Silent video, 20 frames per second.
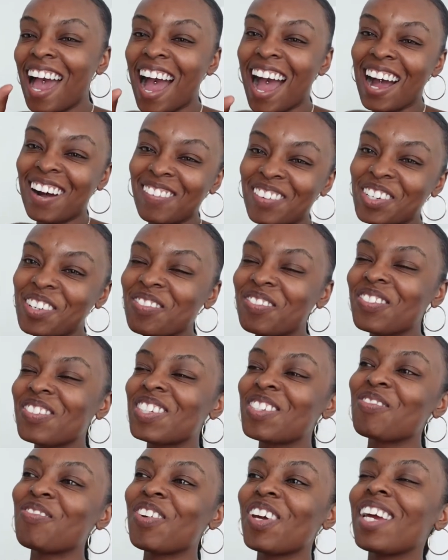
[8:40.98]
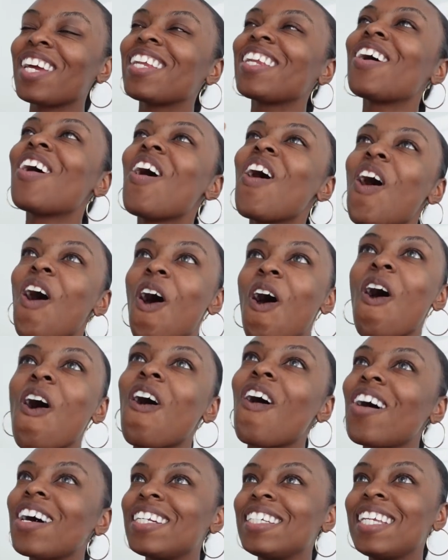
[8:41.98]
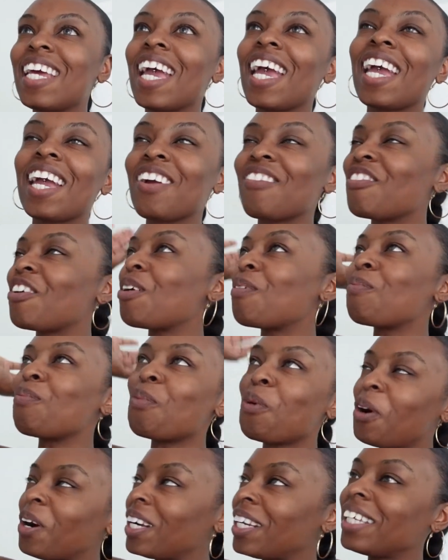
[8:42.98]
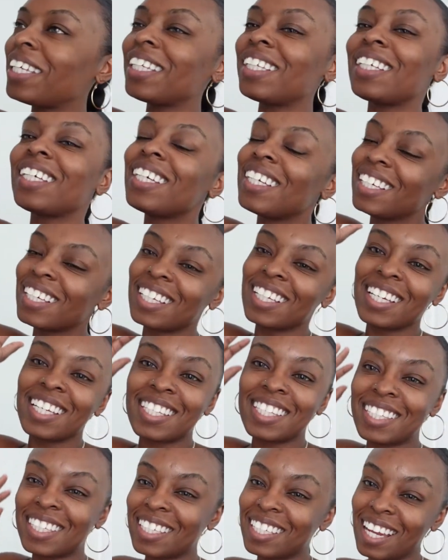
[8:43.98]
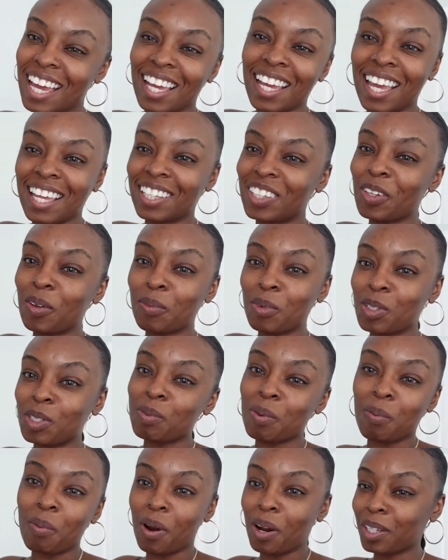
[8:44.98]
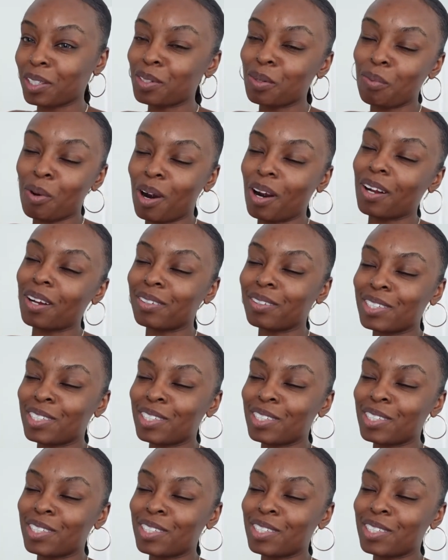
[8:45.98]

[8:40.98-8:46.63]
I wanna spend all day from morning to night at the amusement park tomorrow,